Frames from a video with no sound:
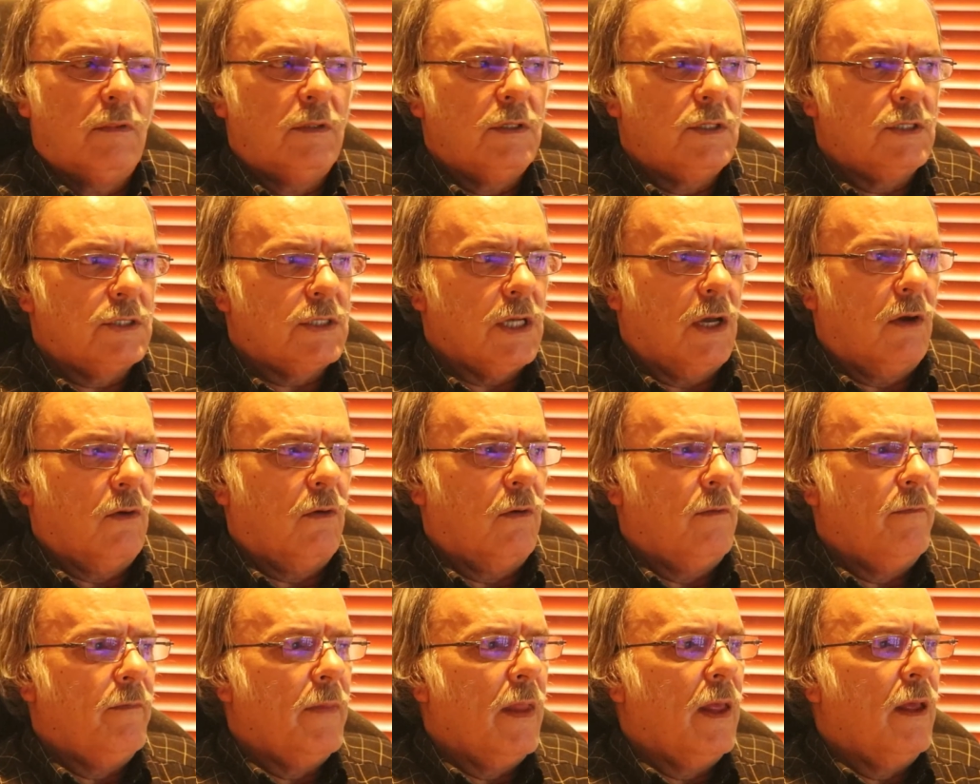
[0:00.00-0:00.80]
So,
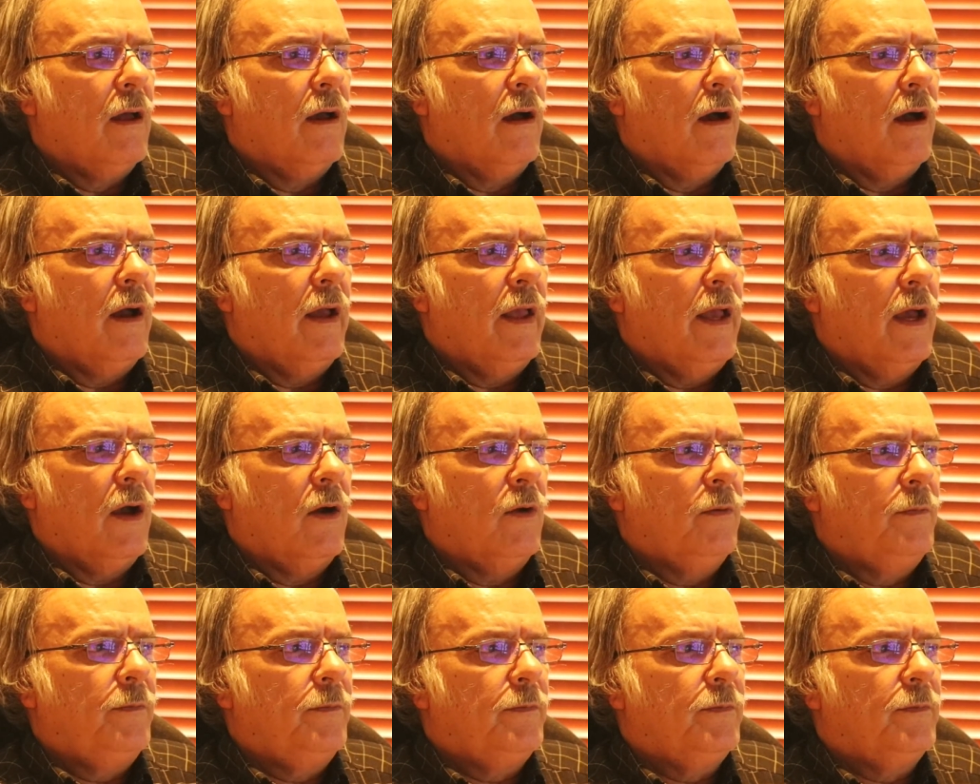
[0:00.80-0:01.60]
I
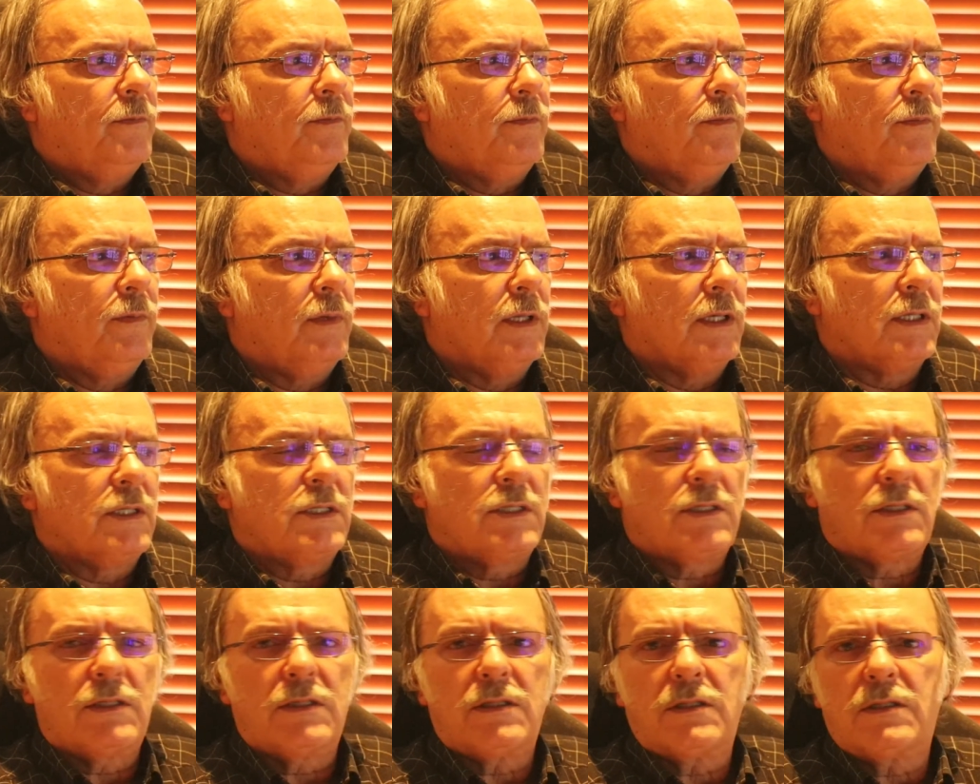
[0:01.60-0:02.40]
hope
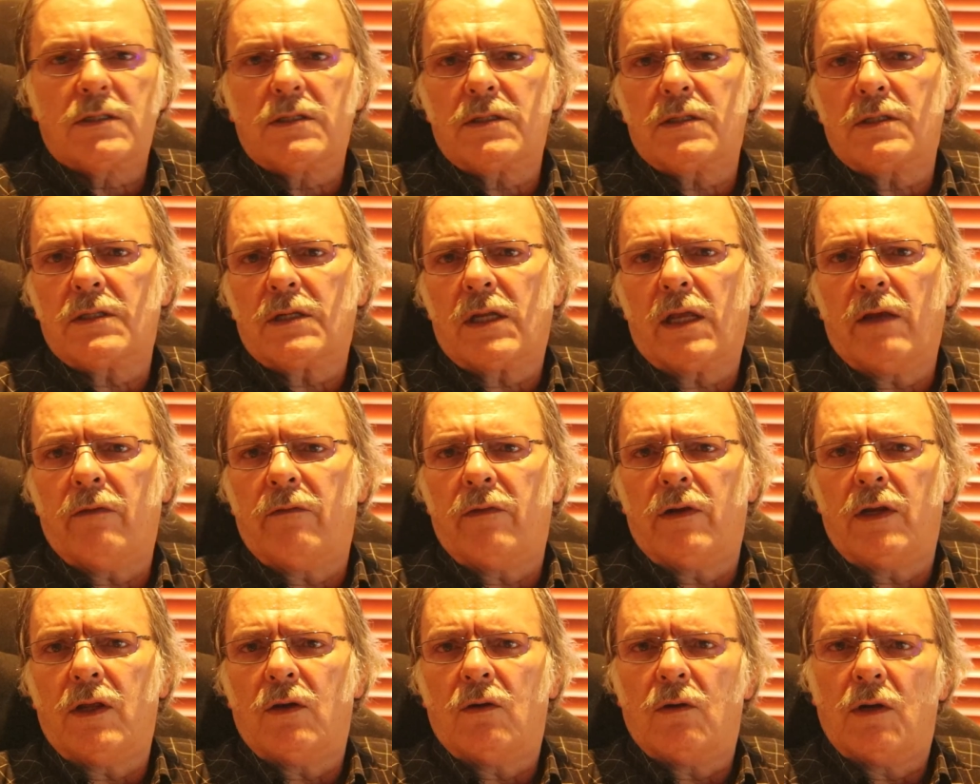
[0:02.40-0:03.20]
this has
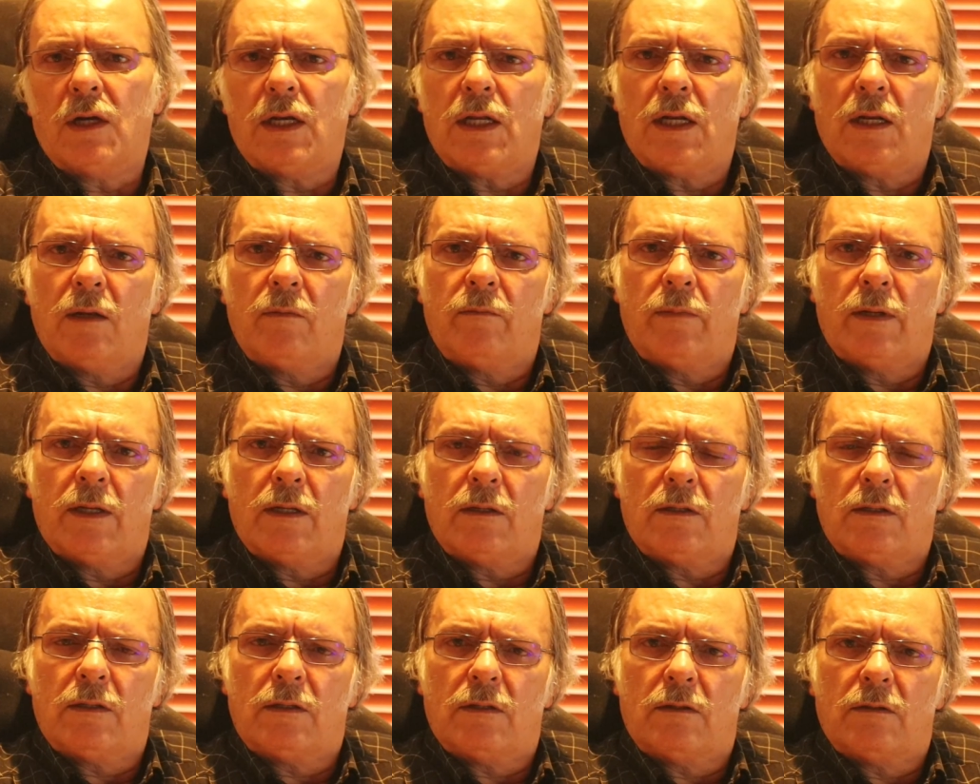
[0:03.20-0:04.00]
given you a little
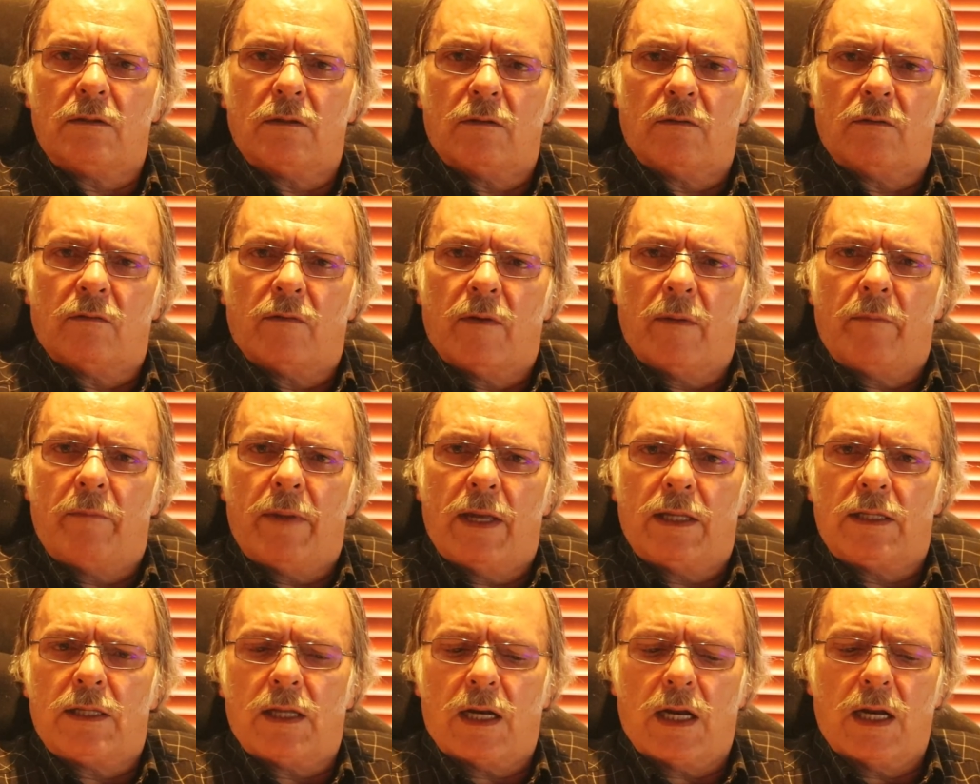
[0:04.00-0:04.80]
bit of a
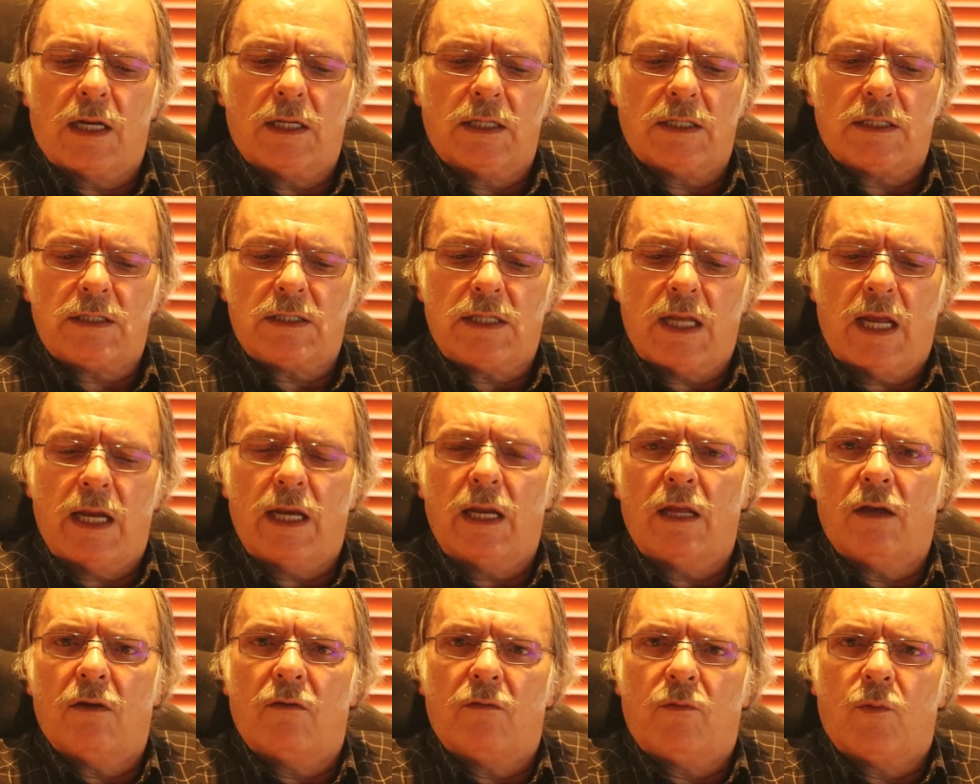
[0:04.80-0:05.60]
better
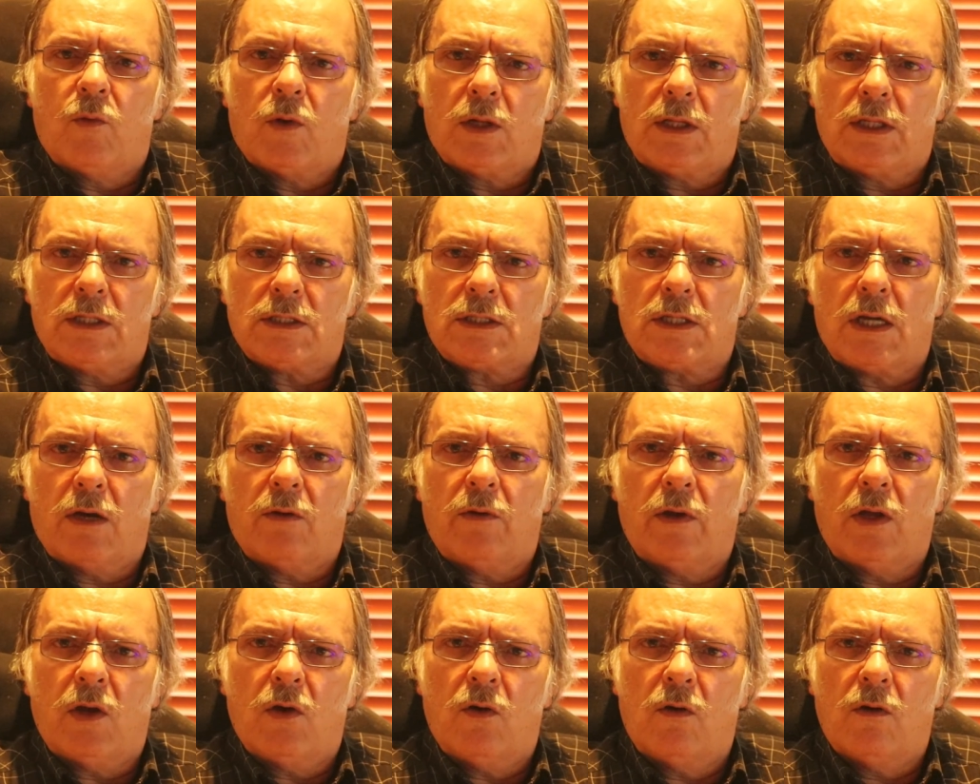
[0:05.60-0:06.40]
understanding of what is
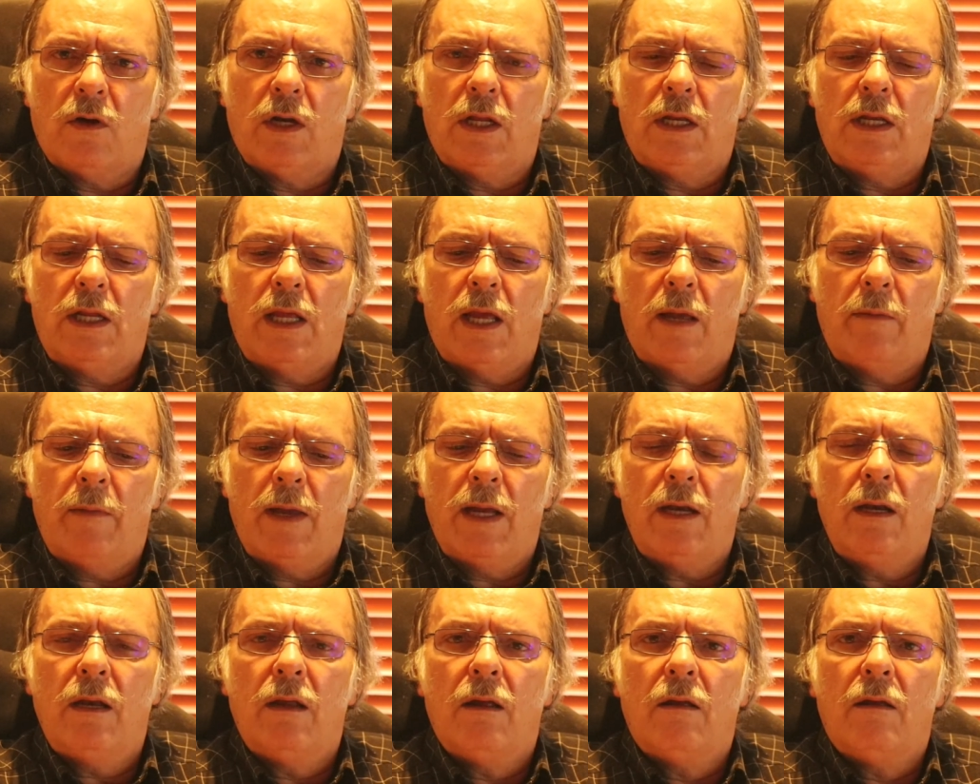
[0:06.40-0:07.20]
going on in
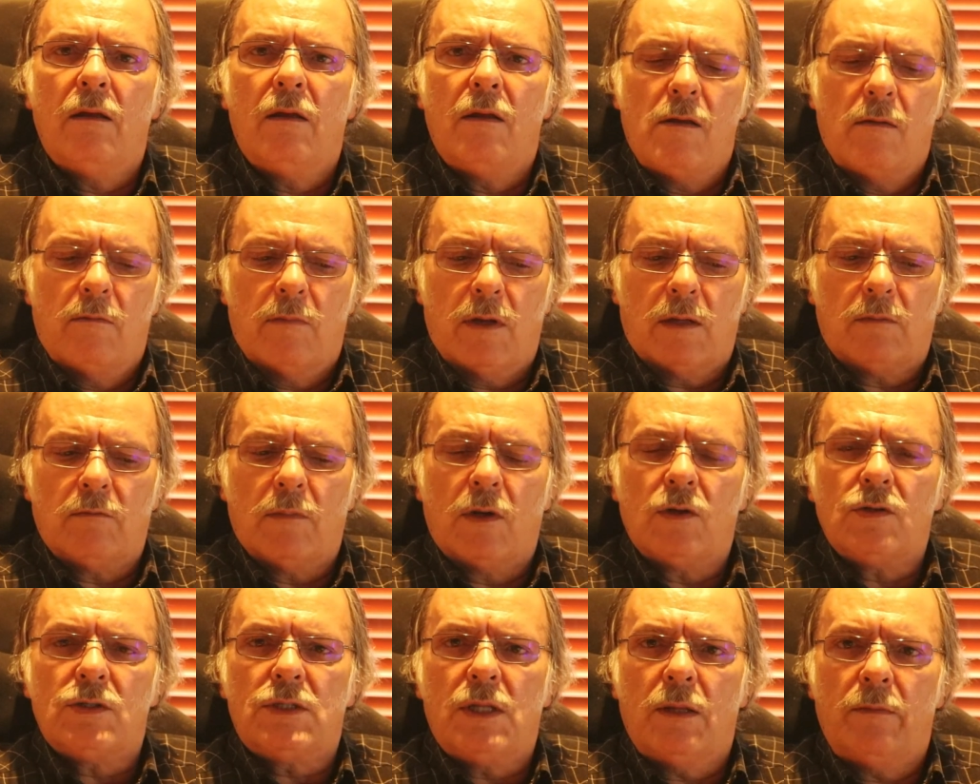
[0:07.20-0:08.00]
Yemen, but most